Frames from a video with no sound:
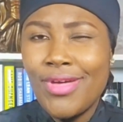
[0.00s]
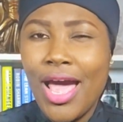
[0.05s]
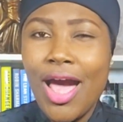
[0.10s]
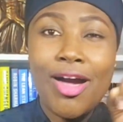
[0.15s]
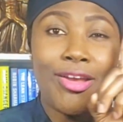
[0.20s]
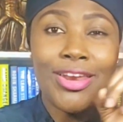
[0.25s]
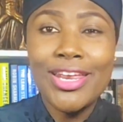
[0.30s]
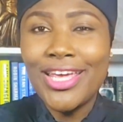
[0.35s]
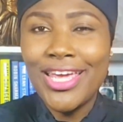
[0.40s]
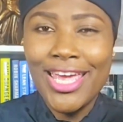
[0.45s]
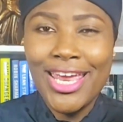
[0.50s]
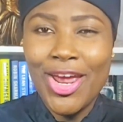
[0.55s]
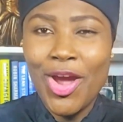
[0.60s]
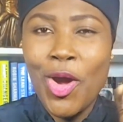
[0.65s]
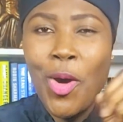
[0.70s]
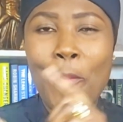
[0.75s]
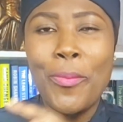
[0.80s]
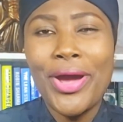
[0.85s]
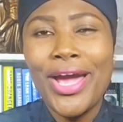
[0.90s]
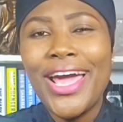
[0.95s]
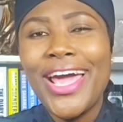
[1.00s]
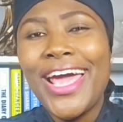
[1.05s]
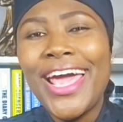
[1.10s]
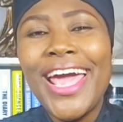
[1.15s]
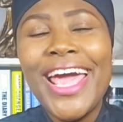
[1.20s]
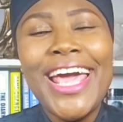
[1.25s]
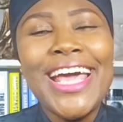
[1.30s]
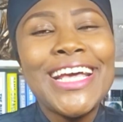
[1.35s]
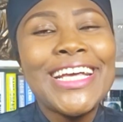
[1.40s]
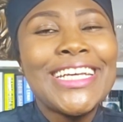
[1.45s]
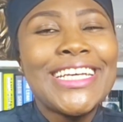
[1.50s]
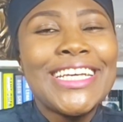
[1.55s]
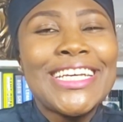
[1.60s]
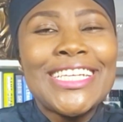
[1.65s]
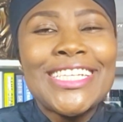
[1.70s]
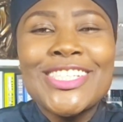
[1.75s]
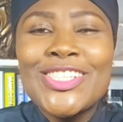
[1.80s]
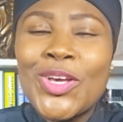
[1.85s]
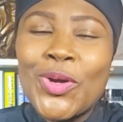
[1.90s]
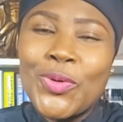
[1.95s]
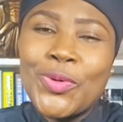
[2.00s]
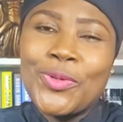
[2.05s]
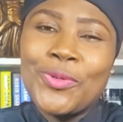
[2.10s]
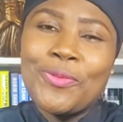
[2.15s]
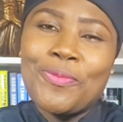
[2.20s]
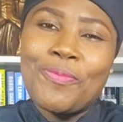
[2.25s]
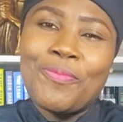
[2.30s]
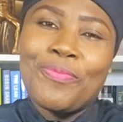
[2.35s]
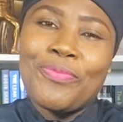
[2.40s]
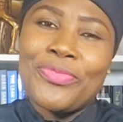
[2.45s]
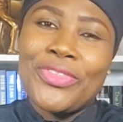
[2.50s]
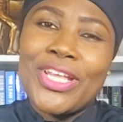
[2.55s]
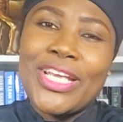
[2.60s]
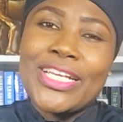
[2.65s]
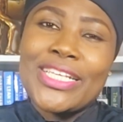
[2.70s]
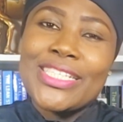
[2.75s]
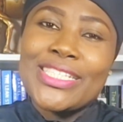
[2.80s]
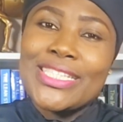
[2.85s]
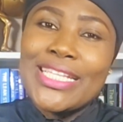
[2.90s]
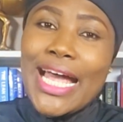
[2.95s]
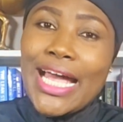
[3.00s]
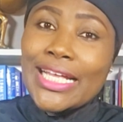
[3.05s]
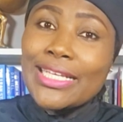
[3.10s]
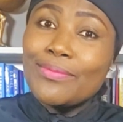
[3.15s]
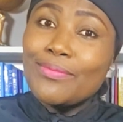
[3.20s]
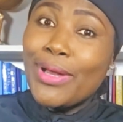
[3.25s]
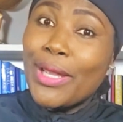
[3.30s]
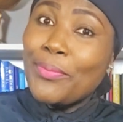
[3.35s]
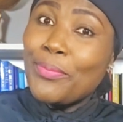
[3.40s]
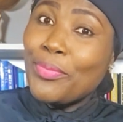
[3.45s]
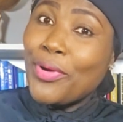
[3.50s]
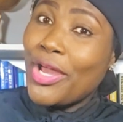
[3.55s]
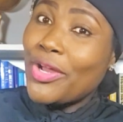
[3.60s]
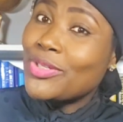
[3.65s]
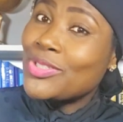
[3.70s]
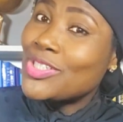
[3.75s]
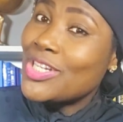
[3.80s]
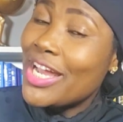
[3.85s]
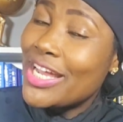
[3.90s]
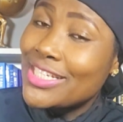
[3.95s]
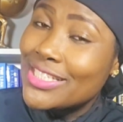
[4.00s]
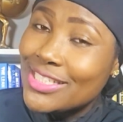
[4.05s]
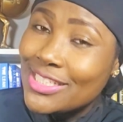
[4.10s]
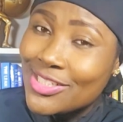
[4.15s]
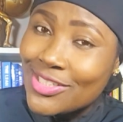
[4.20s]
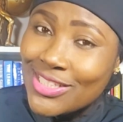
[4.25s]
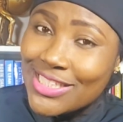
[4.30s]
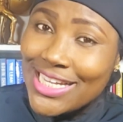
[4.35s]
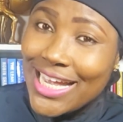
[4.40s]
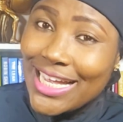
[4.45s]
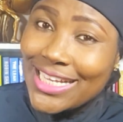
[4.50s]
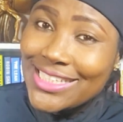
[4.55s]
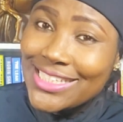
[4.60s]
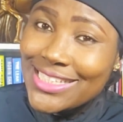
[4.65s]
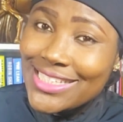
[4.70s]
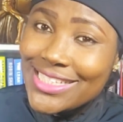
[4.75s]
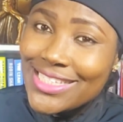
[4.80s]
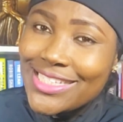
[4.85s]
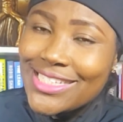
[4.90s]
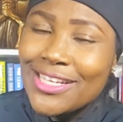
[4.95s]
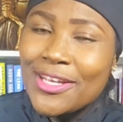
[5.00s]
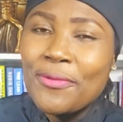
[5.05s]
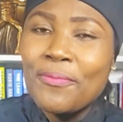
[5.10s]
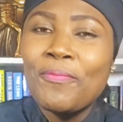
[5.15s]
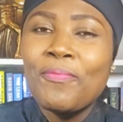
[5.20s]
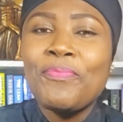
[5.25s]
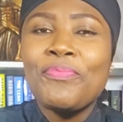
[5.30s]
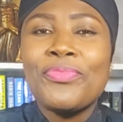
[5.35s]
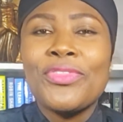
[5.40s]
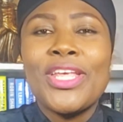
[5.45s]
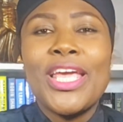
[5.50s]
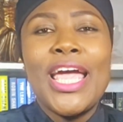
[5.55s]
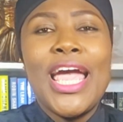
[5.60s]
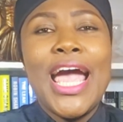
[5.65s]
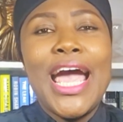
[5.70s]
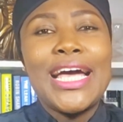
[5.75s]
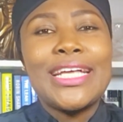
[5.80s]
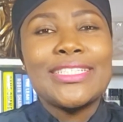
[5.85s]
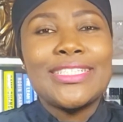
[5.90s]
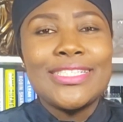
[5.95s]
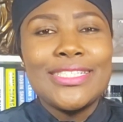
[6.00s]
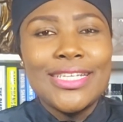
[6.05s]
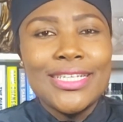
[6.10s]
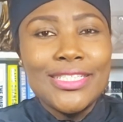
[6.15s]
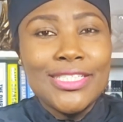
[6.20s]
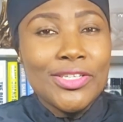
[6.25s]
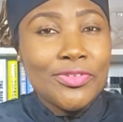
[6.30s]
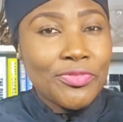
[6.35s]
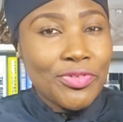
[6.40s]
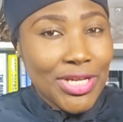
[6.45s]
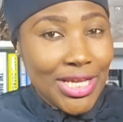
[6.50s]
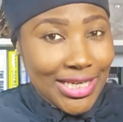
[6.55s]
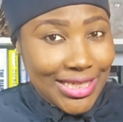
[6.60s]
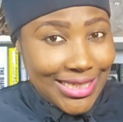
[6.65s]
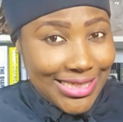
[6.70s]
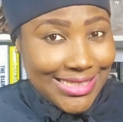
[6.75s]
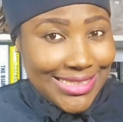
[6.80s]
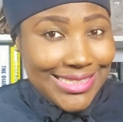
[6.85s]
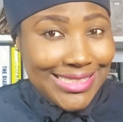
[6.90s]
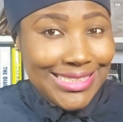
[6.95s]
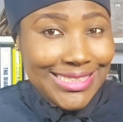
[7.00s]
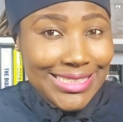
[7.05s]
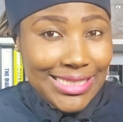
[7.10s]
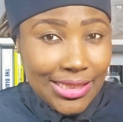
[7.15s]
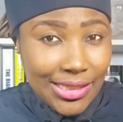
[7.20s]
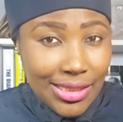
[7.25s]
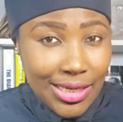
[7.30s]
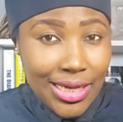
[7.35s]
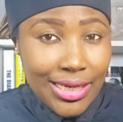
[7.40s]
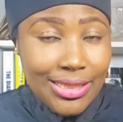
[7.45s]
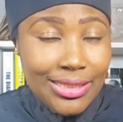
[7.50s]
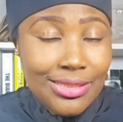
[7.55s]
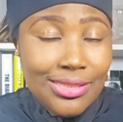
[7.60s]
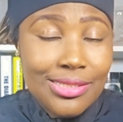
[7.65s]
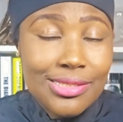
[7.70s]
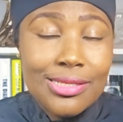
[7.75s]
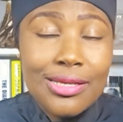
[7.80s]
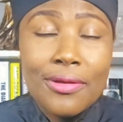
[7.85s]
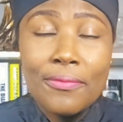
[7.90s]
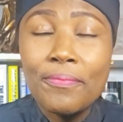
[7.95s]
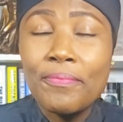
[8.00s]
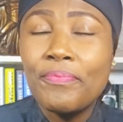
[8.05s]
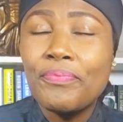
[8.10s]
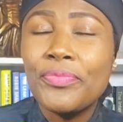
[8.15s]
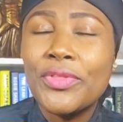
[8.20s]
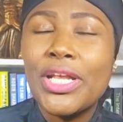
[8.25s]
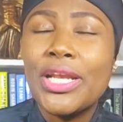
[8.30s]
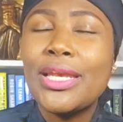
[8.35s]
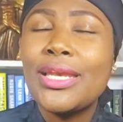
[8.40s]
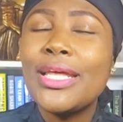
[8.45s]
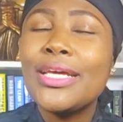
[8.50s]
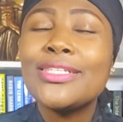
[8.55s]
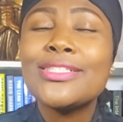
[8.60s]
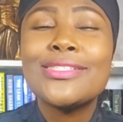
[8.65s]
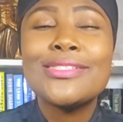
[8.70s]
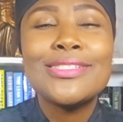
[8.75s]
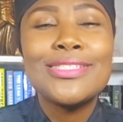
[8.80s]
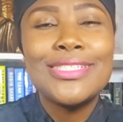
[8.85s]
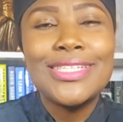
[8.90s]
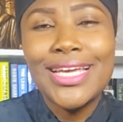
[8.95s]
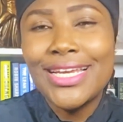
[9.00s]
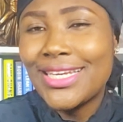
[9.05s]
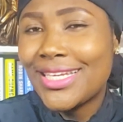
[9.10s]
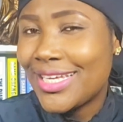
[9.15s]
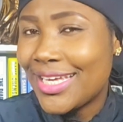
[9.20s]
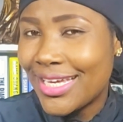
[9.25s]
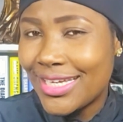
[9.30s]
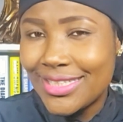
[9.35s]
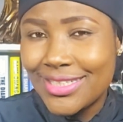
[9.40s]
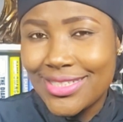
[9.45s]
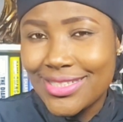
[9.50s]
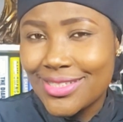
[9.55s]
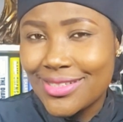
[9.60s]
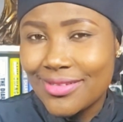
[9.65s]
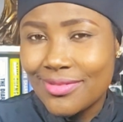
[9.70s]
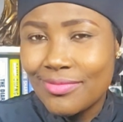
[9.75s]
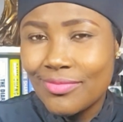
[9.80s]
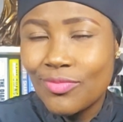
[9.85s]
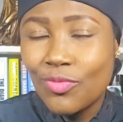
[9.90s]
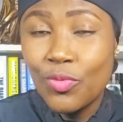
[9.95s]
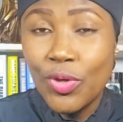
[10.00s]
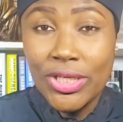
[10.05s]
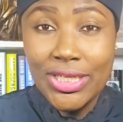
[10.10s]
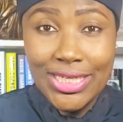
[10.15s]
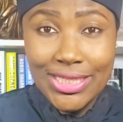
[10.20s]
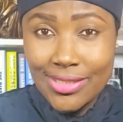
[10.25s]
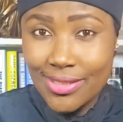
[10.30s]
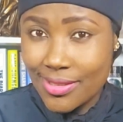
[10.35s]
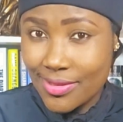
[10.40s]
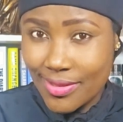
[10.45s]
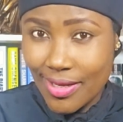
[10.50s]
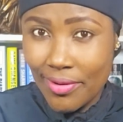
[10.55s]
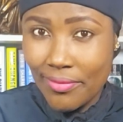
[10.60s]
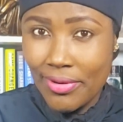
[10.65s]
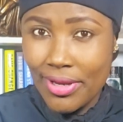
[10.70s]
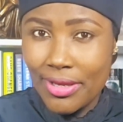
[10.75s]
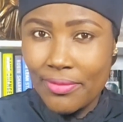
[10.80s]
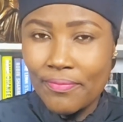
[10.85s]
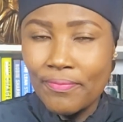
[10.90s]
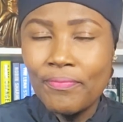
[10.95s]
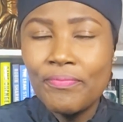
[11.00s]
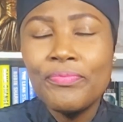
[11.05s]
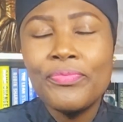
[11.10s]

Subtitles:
I'll link it up. So, start by prioritizing your tasks and setting realistic deadlines. Learn to delegate when necessary.